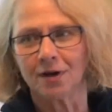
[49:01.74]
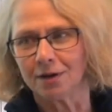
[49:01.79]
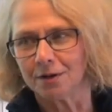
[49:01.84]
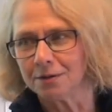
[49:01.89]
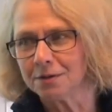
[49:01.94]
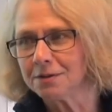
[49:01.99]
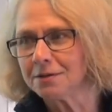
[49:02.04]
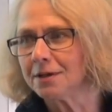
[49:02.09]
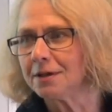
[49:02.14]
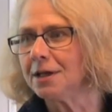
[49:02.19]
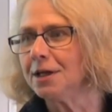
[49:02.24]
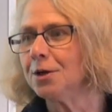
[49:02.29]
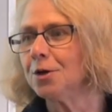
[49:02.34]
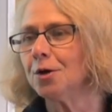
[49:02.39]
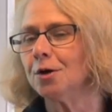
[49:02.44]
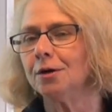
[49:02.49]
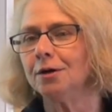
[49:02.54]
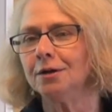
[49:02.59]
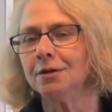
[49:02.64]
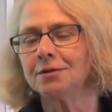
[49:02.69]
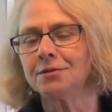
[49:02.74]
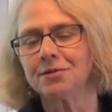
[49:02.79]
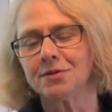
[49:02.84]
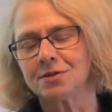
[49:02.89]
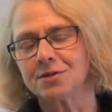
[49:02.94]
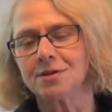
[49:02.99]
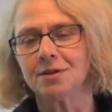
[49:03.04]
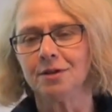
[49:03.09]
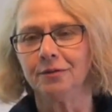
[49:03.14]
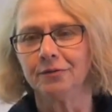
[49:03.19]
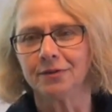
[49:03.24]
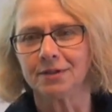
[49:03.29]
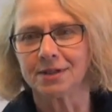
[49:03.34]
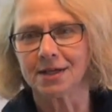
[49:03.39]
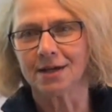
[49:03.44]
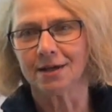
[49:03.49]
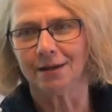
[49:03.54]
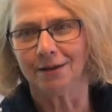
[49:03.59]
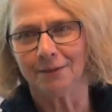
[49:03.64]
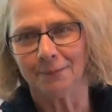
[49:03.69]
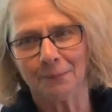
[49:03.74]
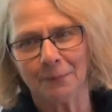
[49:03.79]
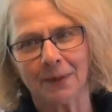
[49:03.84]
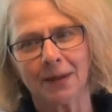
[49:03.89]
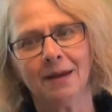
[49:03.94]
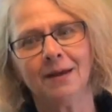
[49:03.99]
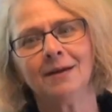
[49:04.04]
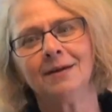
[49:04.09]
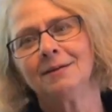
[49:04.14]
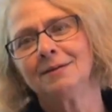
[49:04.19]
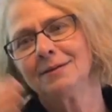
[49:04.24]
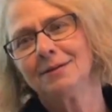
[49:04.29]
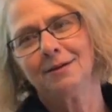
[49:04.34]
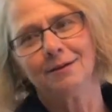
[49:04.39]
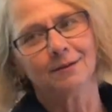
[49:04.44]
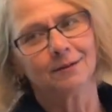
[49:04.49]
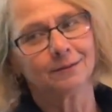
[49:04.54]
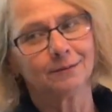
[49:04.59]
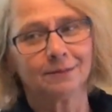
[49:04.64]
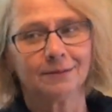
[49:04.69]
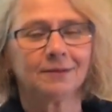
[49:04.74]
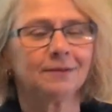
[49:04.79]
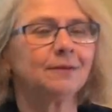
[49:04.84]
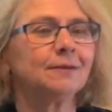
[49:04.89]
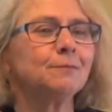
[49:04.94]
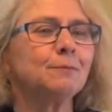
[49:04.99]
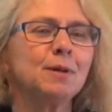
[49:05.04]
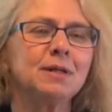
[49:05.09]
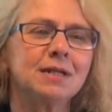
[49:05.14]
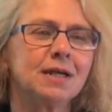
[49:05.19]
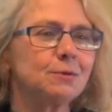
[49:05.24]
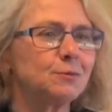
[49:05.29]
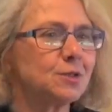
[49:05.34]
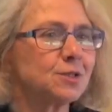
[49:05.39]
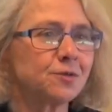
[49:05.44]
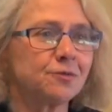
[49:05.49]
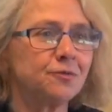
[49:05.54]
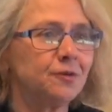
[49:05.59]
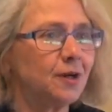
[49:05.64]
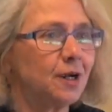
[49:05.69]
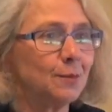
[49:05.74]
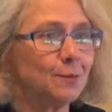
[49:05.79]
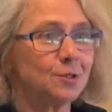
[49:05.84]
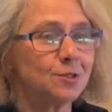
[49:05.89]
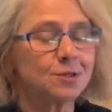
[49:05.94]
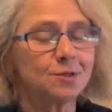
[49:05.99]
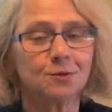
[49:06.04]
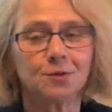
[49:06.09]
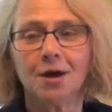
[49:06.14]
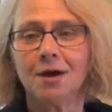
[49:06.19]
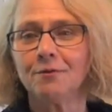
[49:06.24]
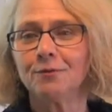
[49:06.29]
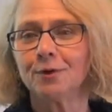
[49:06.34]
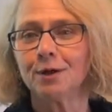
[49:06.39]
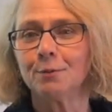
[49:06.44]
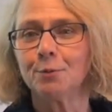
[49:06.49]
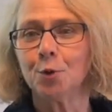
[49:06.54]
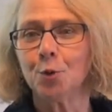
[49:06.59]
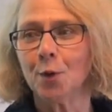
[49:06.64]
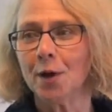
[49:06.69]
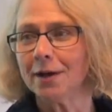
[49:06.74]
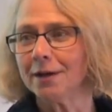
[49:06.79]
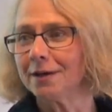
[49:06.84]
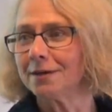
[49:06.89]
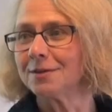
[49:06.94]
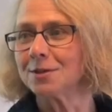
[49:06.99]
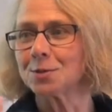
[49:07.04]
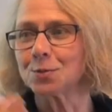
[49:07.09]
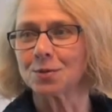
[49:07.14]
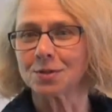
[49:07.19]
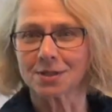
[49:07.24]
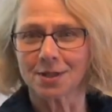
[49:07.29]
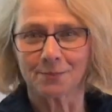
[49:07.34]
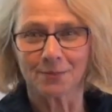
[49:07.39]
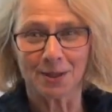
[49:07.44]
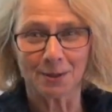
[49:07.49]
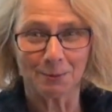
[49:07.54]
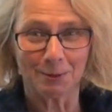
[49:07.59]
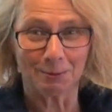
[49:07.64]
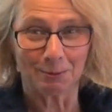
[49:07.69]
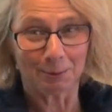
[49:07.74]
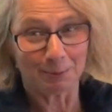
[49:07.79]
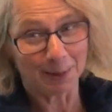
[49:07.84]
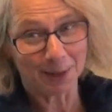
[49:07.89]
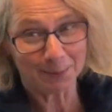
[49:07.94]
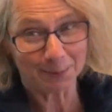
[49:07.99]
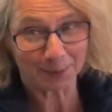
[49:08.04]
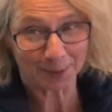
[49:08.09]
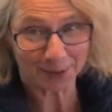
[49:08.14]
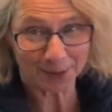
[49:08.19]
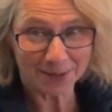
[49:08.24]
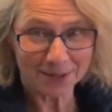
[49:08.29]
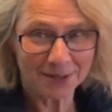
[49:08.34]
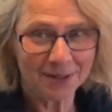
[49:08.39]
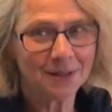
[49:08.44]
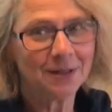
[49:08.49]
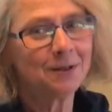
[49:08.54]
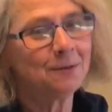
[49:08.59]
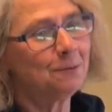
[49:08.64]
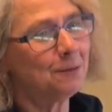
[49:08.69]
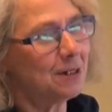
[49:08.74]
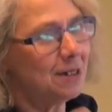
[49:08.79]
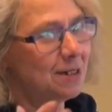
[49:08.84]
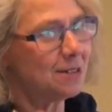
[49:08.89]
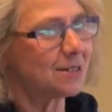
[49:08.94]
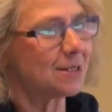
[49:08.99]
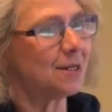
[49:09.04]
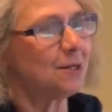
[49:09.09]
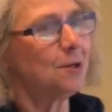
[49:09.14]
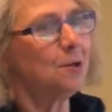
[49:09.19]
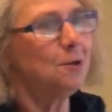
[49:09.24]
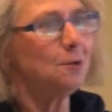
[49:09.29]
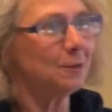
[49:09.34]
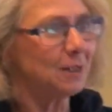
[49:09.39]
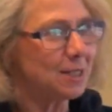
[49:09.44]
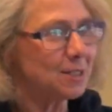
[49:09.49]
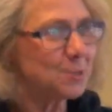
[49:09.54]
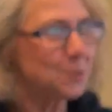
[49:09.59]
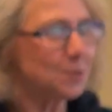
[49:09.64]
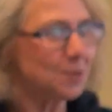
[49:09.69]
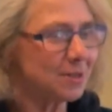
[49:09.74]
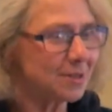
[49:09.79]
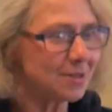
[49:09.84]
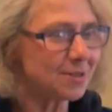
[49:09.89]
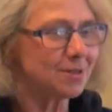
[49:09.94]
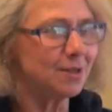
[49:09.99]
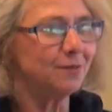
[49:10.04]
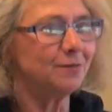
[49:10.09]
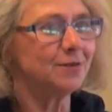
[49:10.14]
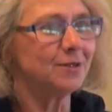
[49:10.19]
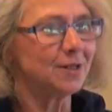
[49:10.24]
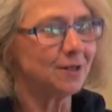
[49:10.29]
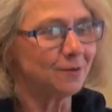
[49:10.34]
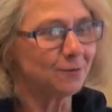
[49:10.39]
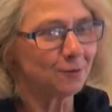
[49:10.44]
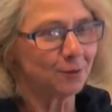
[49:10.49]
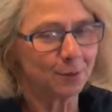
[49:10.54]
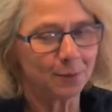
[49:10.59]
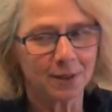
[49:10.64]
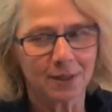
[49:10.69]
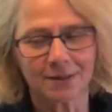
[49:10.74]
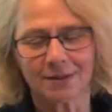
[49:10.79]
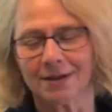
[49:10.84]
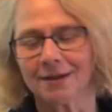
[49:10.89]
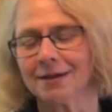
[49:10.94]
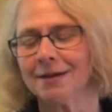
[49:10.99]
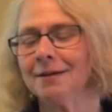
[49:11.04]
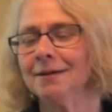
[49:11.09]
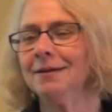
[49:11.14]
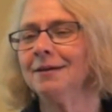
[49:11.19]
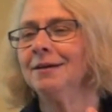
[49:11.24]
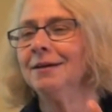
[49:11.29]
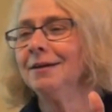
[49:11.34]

found that he called the Sylvan Dell. You know, my dad was a farmer, so not very poetic. This was something we remembered when he said, oh, let's go to the Sylvan Dell for a picnic.